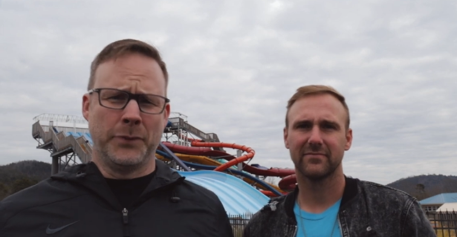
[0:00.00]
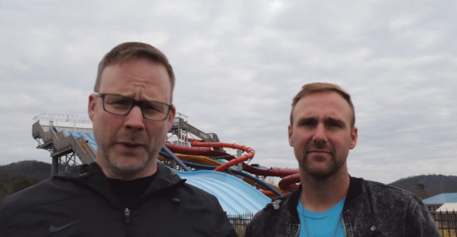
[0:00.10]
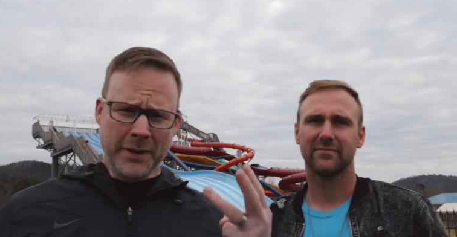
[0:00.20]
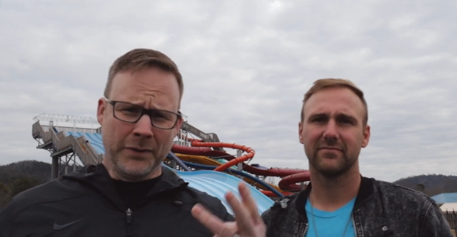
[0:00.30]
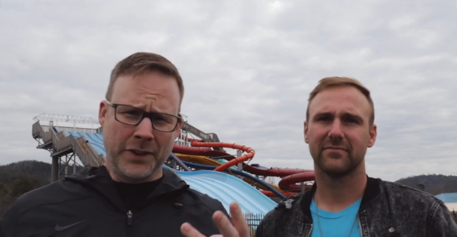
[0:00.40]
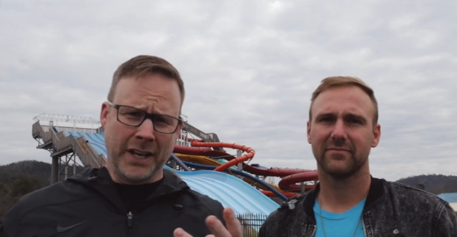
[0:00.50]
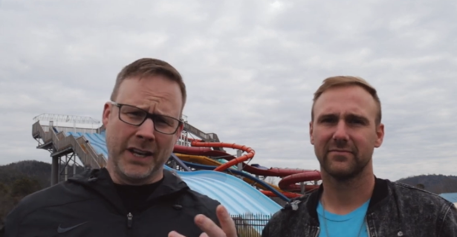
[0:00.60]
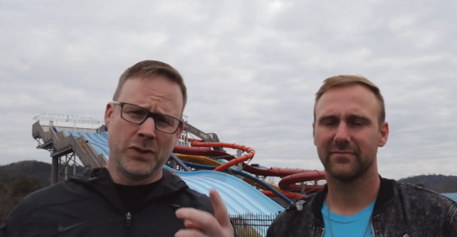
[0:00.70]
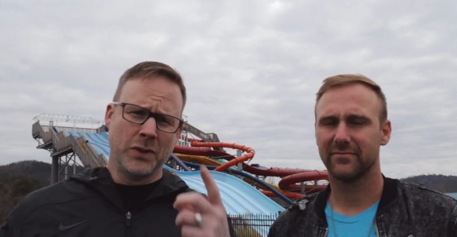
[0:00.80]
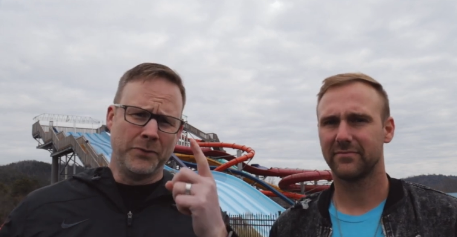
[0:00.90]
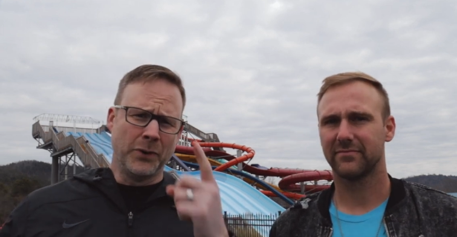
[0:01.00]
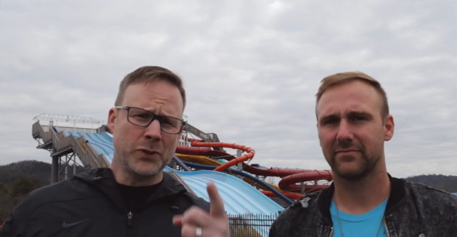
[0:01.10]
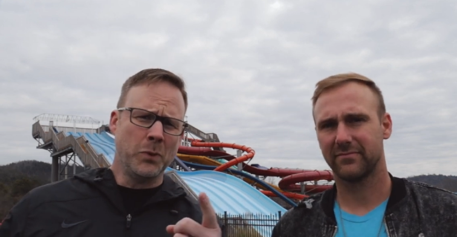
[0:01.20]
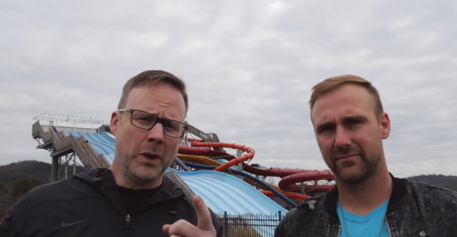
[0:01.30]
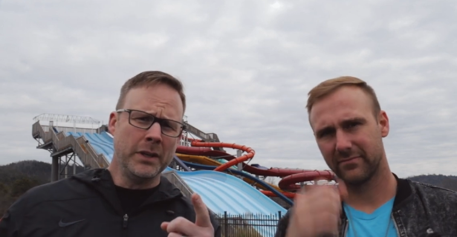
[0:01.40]
Speaker 1: three different things. The
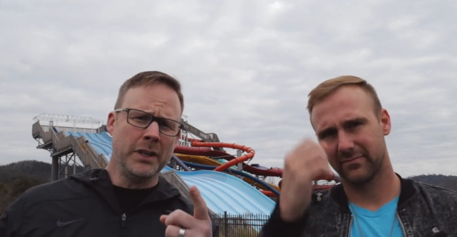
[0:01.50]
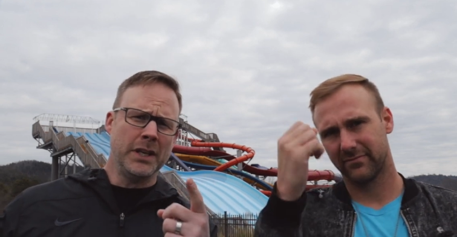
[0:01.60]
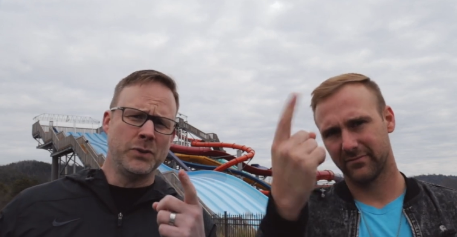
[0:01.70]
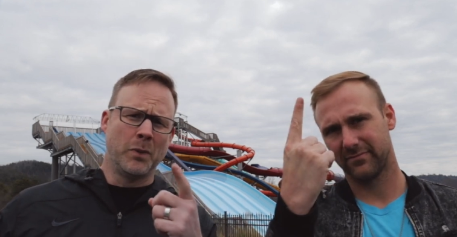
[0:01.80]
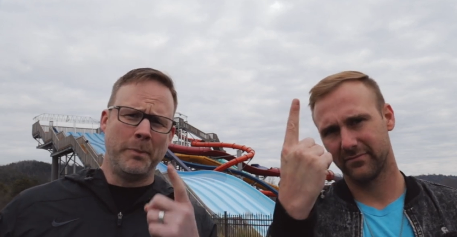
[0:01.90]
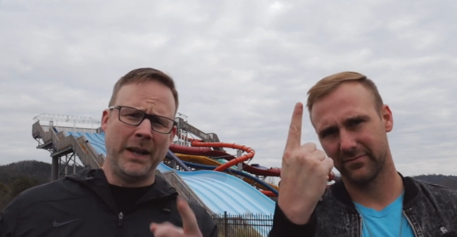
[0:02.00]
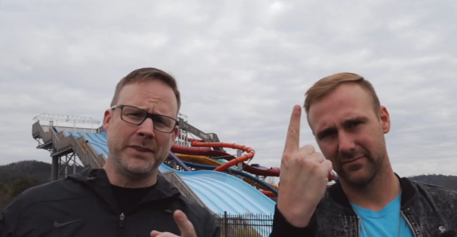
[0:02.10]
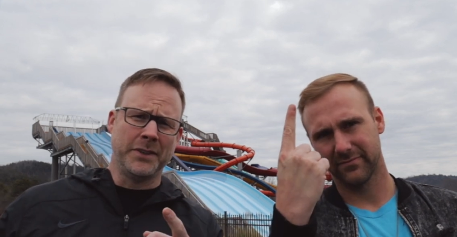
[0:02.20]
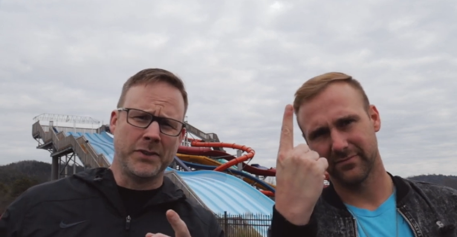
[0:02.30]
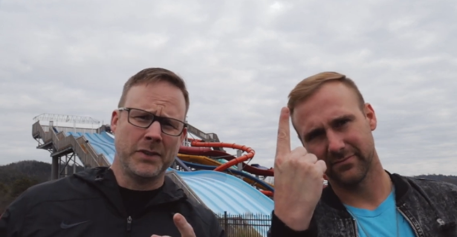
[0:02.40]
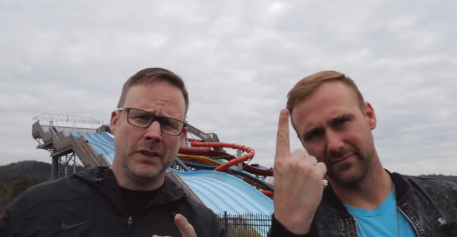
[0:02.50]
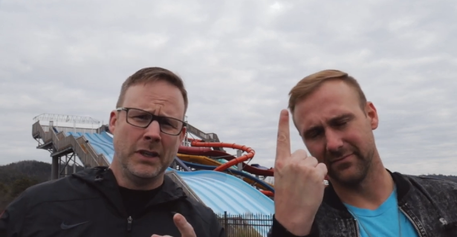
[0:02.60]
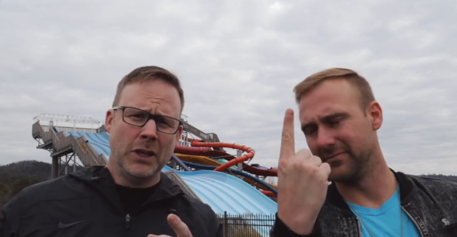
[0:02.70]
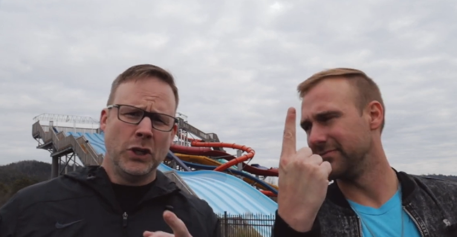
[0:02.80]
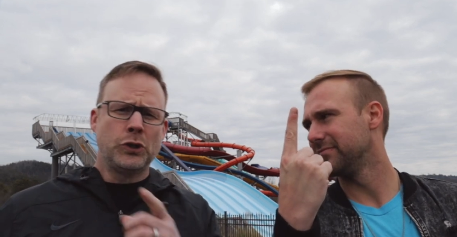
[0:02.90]
first one is repentance.
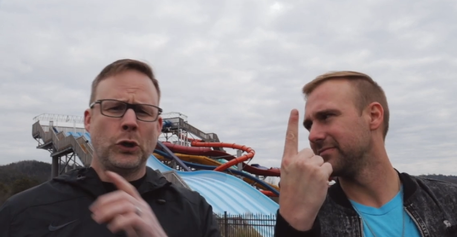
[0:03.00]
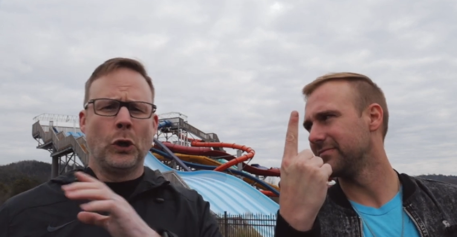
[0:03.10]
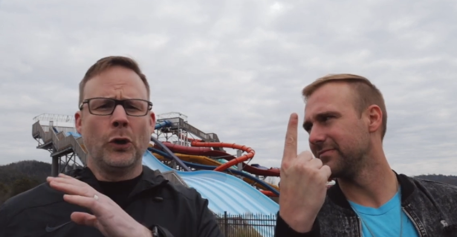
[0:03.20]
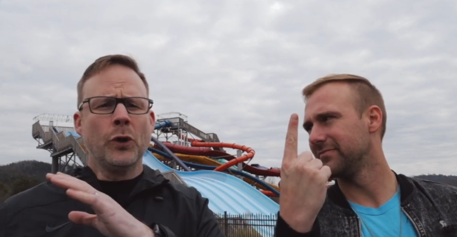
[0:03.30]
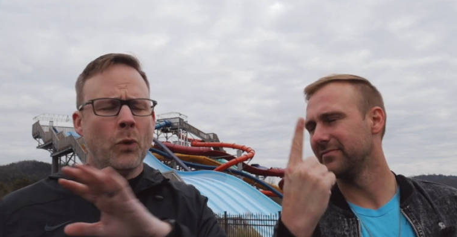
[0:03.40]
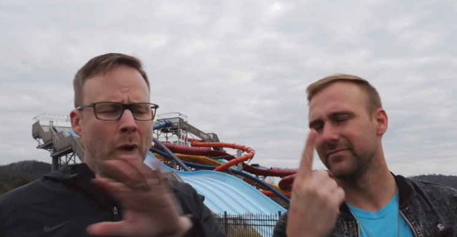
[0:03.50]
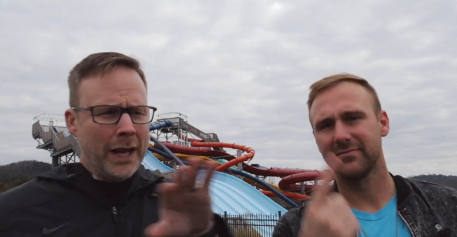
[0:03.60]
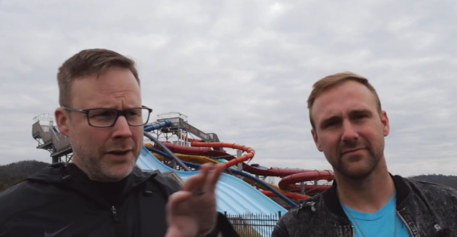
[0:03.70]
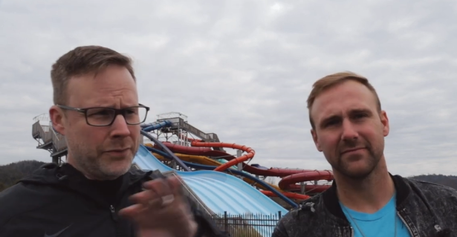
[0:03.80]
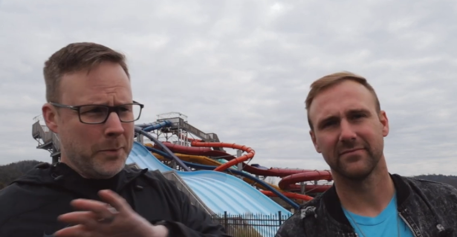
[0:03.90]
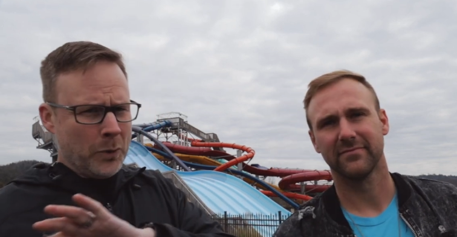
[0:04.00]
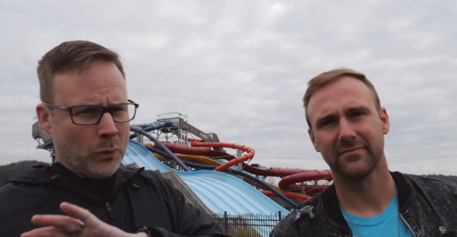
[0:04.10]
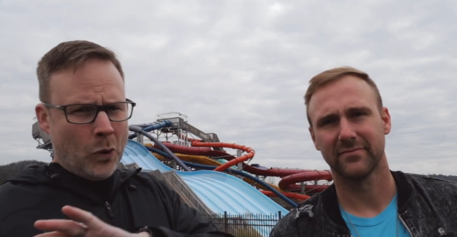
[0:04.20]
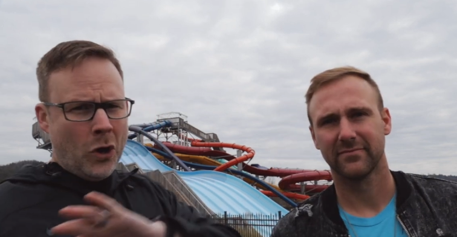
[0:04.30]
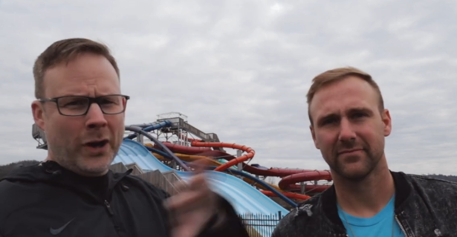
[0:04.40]
Mm. Turn away from the
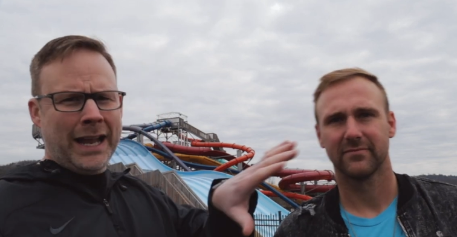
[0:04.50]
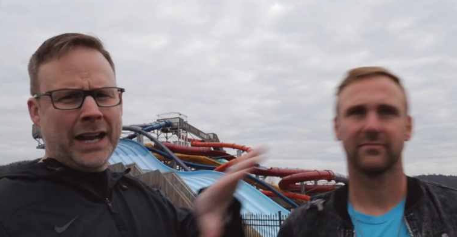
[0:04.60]
wrong